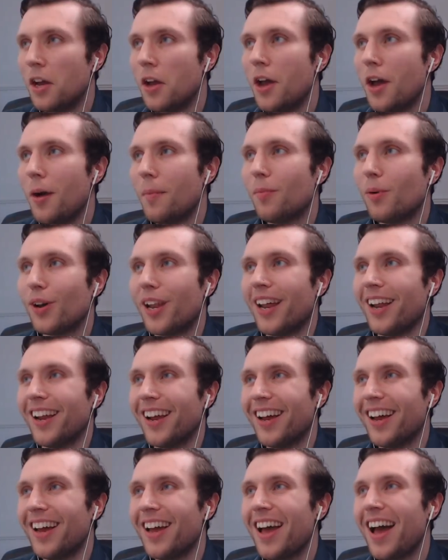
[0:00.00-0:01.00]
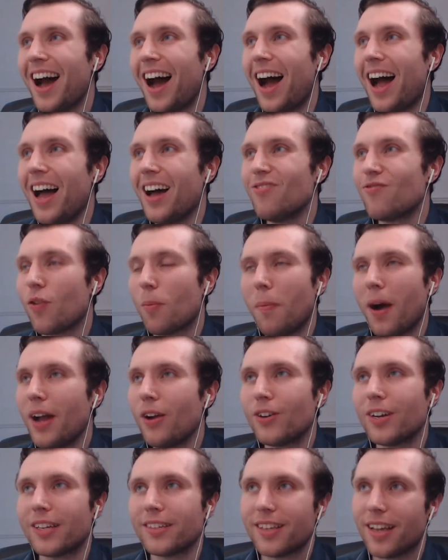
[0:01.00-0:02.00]
but from my
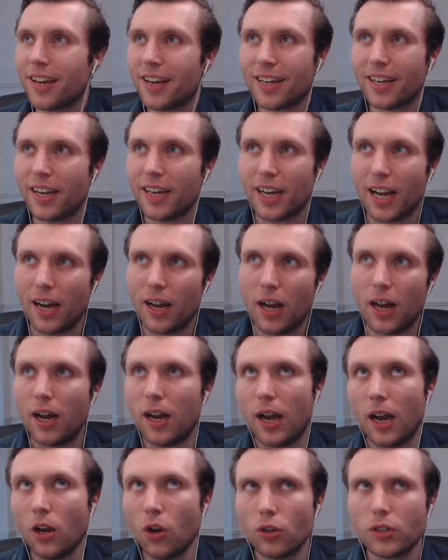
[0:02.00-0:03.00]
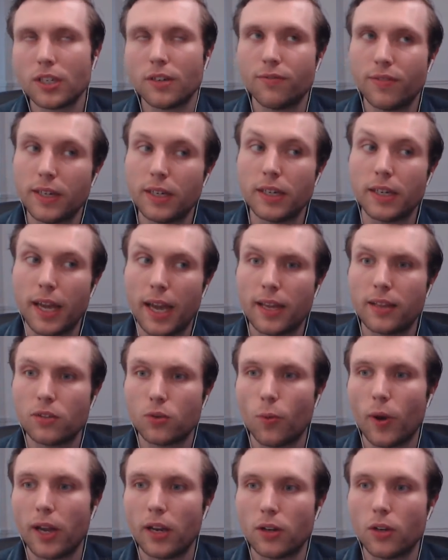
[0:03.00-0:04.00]
understanding, like I looked at Vegan Gains a
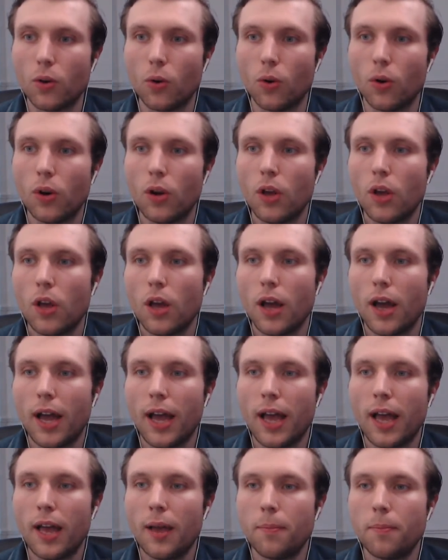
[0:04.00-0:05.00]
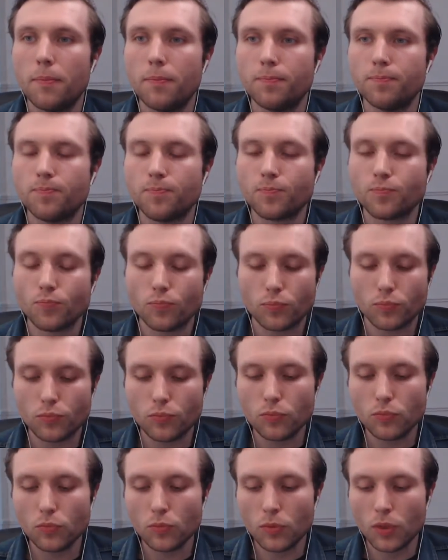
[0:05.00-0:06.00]
while ago, and
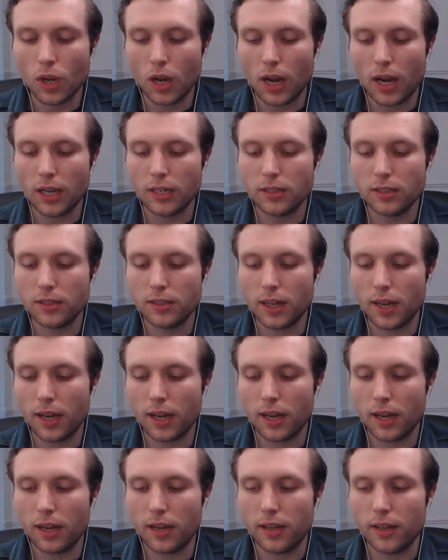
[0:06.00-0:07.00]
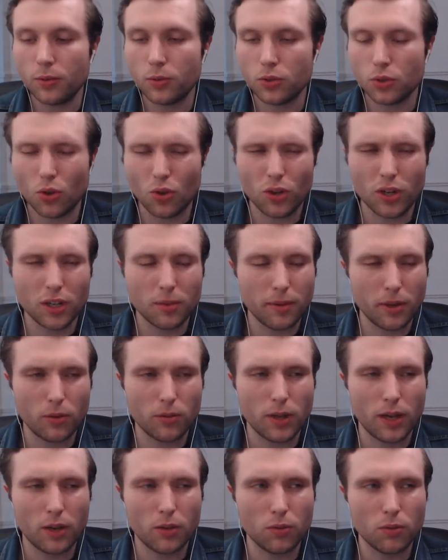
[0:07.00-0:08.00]
he was talking
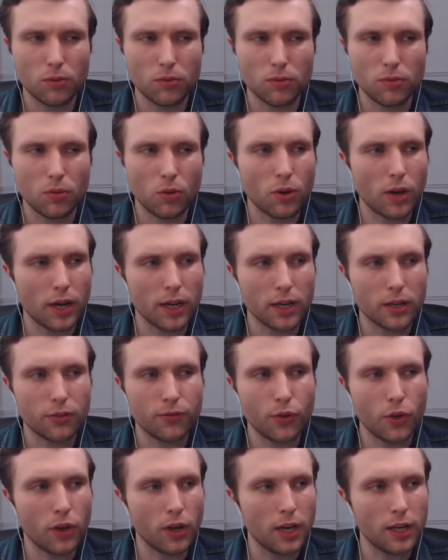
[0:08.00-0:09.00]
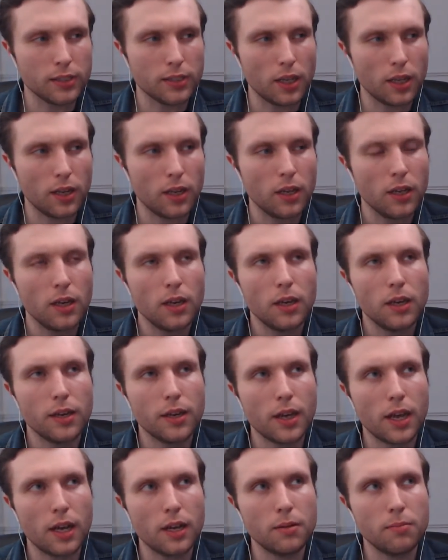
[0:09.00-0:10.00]
about how organic fertilizer
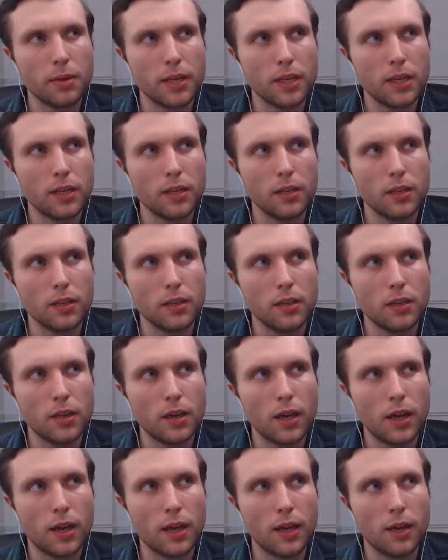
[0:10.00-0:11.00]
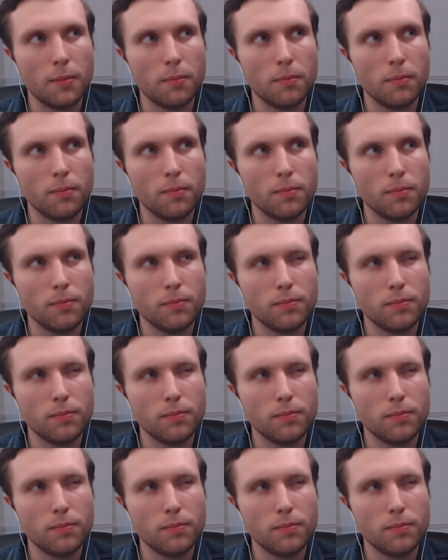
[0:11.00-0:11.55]
can be animal